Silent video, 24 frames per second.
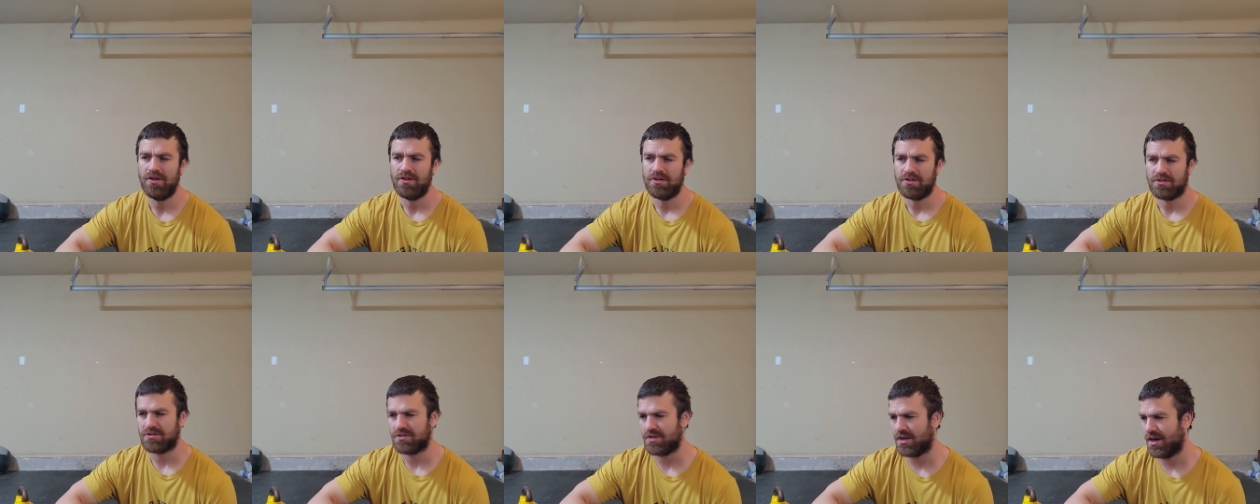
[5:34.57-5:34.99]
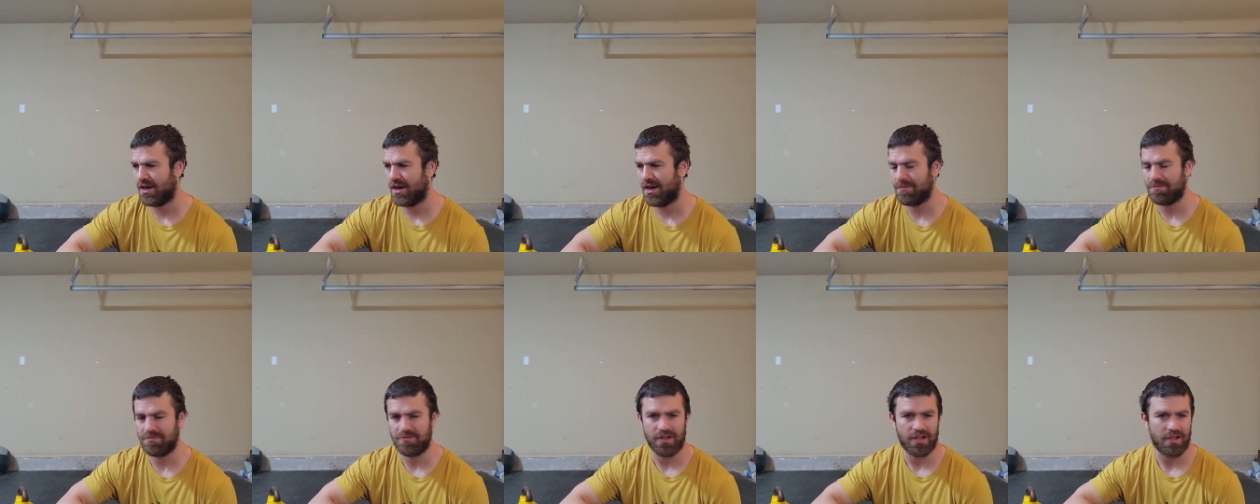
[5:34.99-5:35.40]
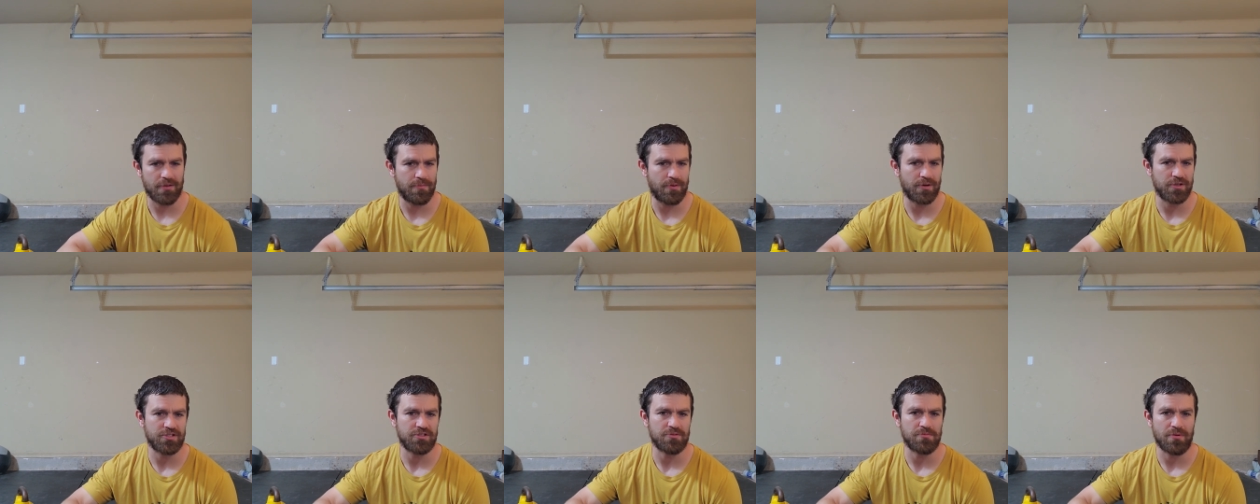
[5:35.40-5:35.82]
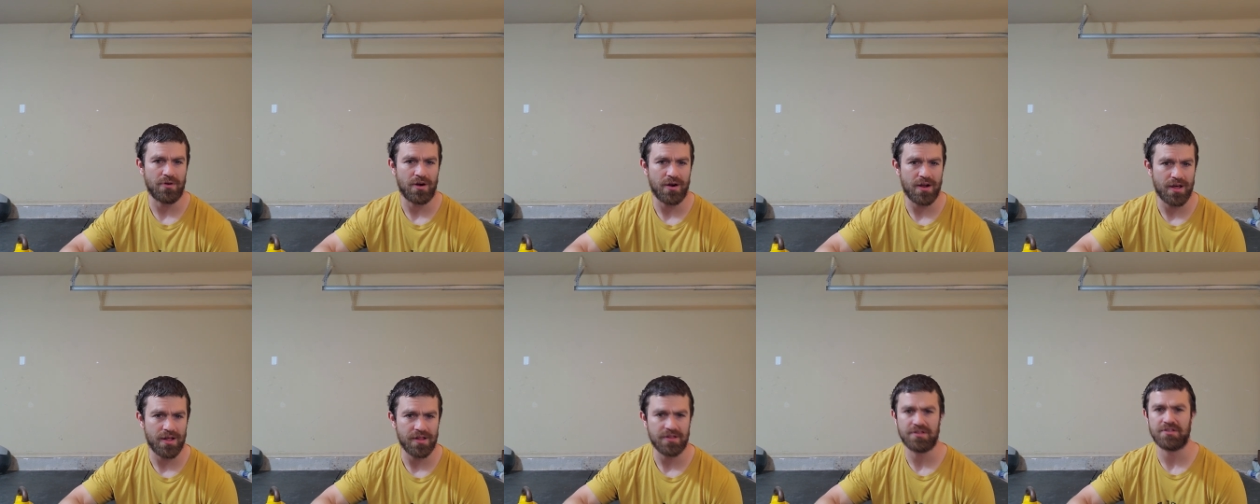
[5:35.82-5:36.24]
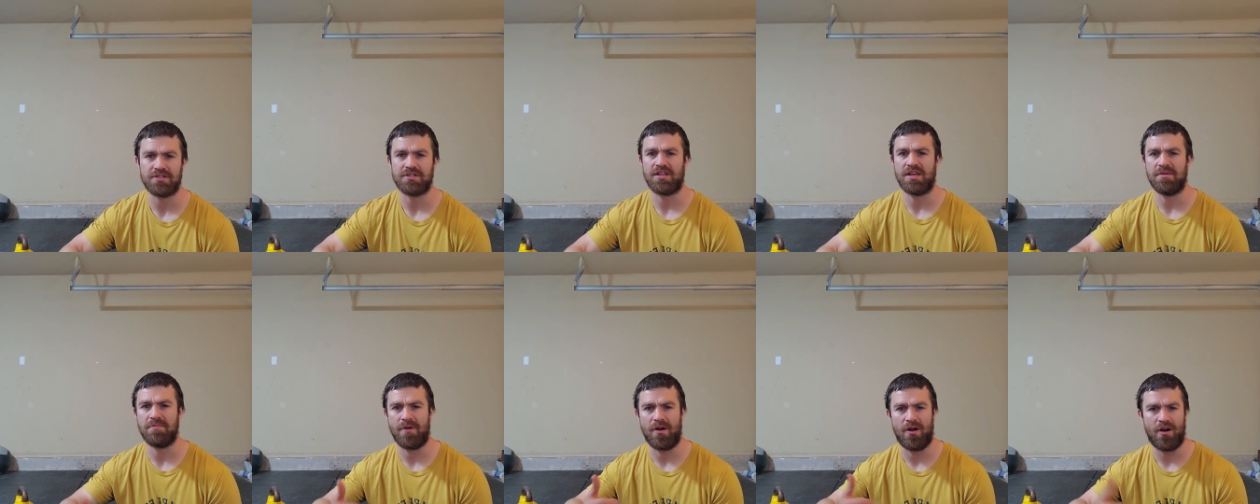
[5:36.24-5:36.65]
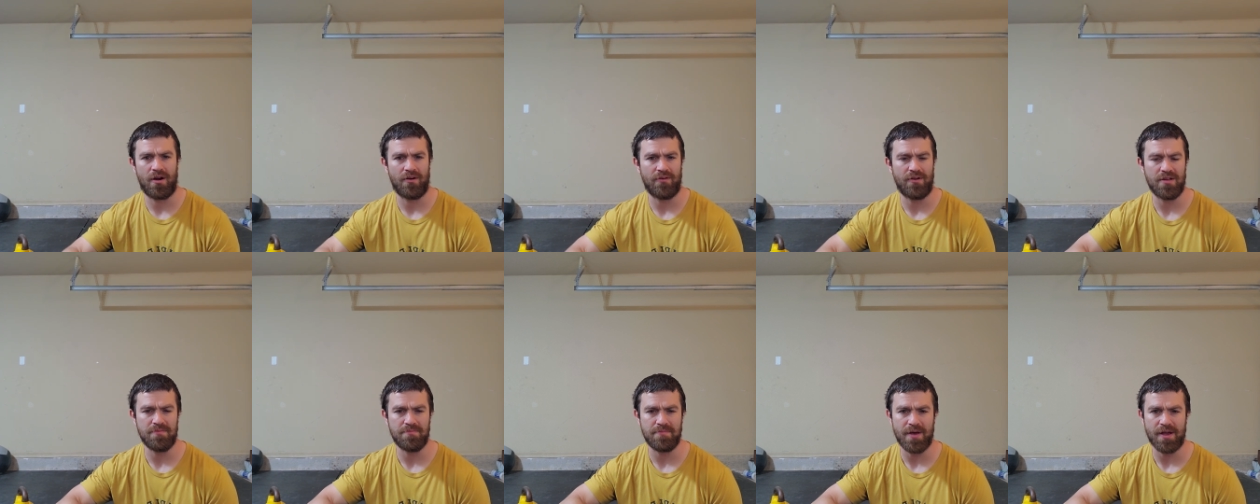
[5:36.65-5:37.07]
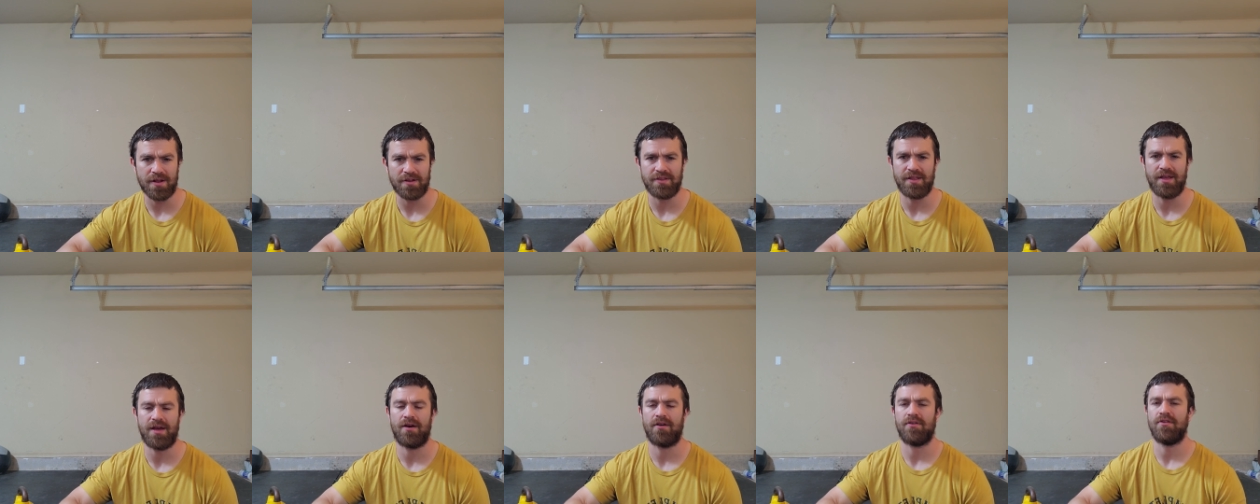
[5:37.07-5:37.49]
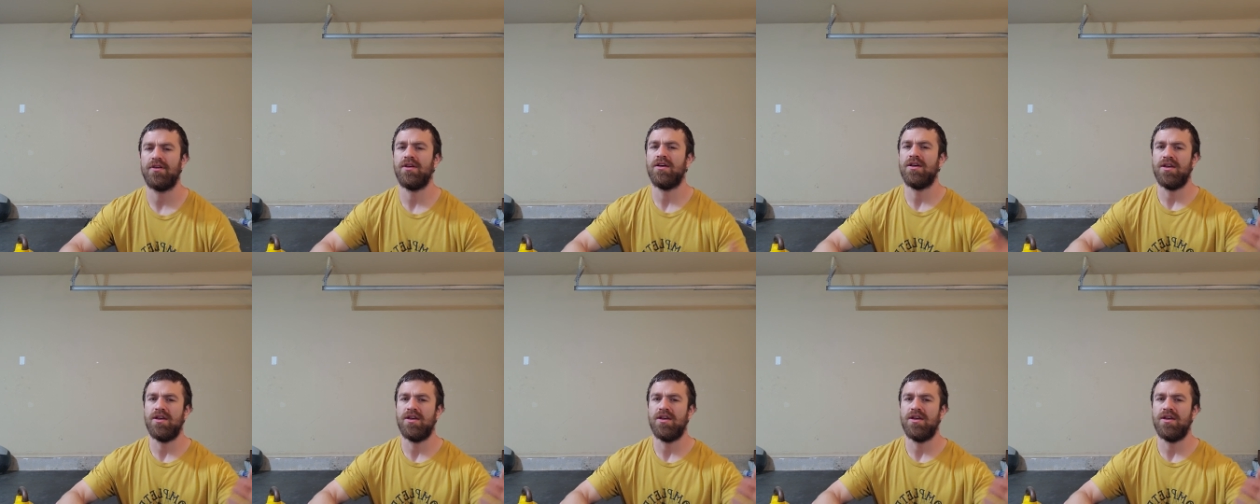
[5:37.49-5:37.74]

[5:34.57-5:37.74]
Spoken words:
stop, take a bunch of breaths, get my heart rate back down.